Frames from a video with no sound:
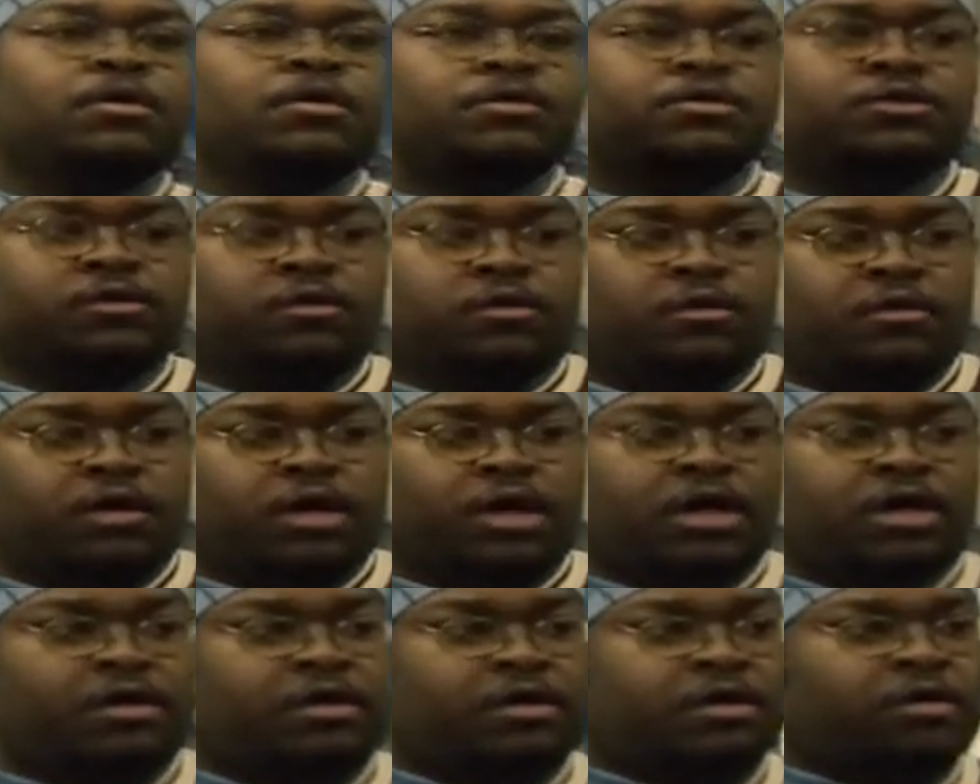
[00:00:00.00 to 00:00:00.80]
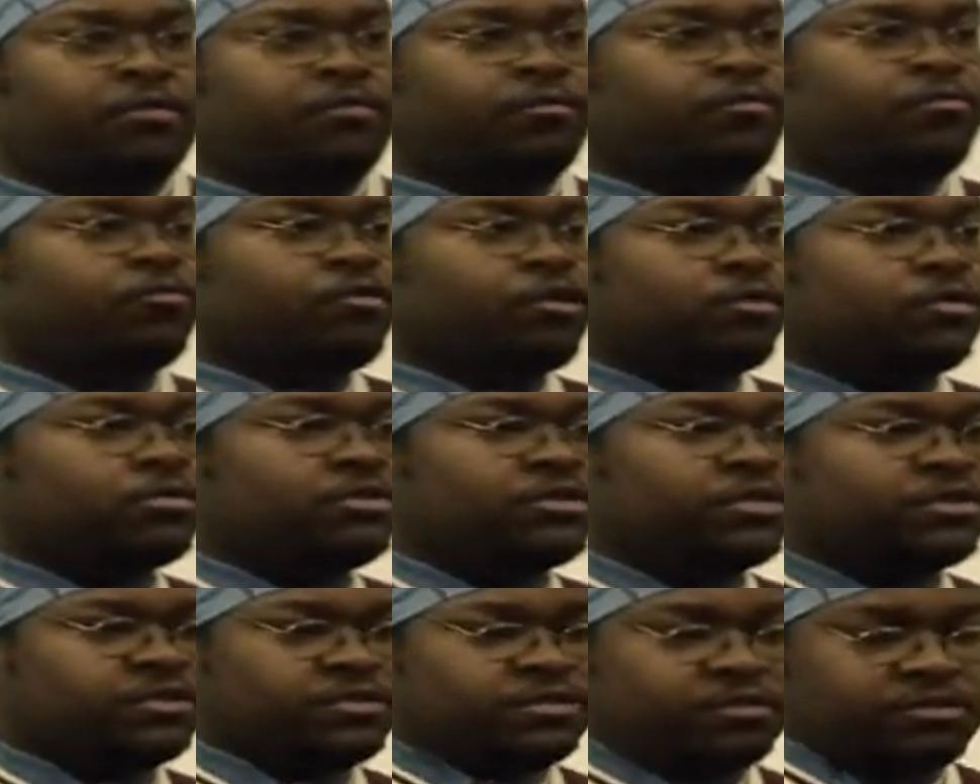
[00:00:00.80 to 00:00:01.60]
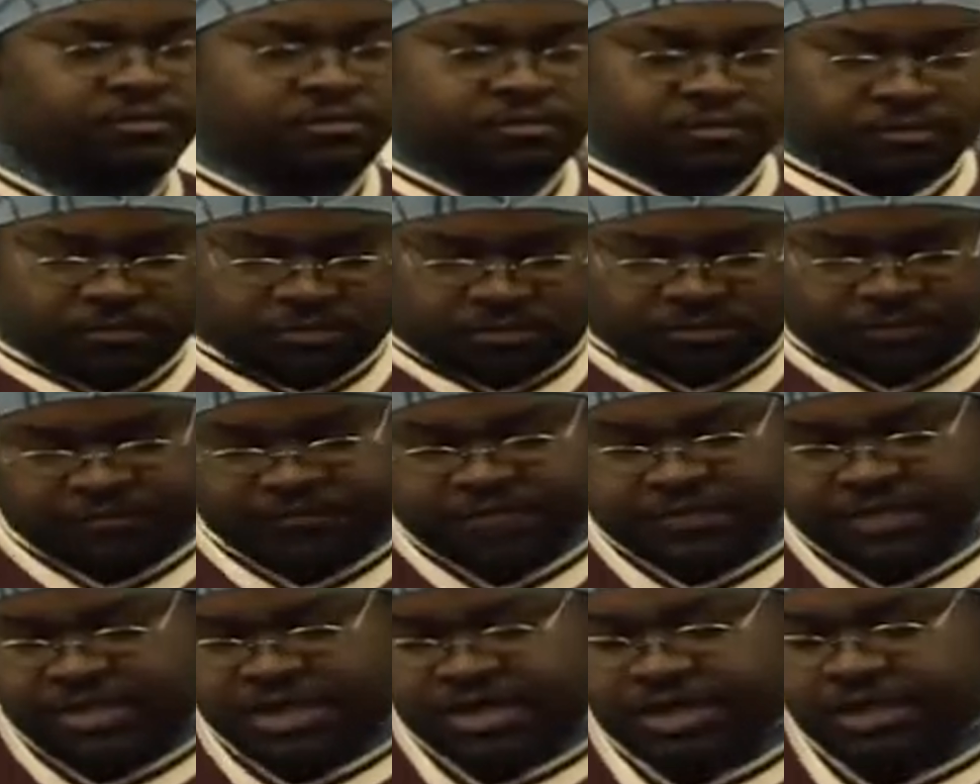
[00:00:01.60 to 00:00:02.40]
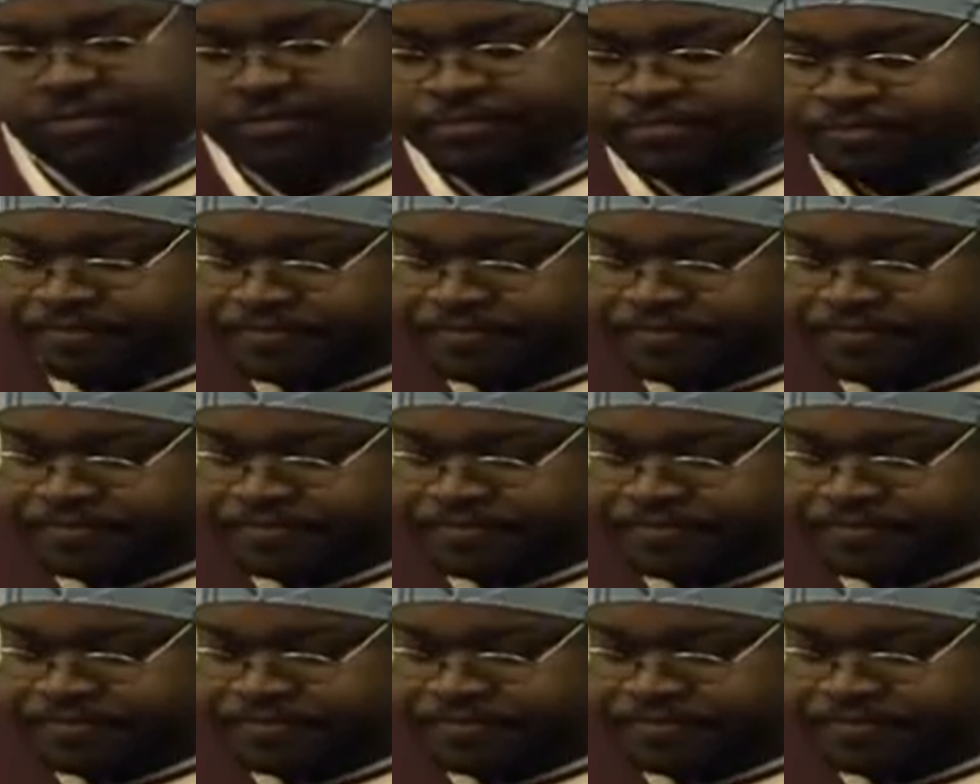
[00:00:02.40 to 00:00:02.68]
So I wrote this for that.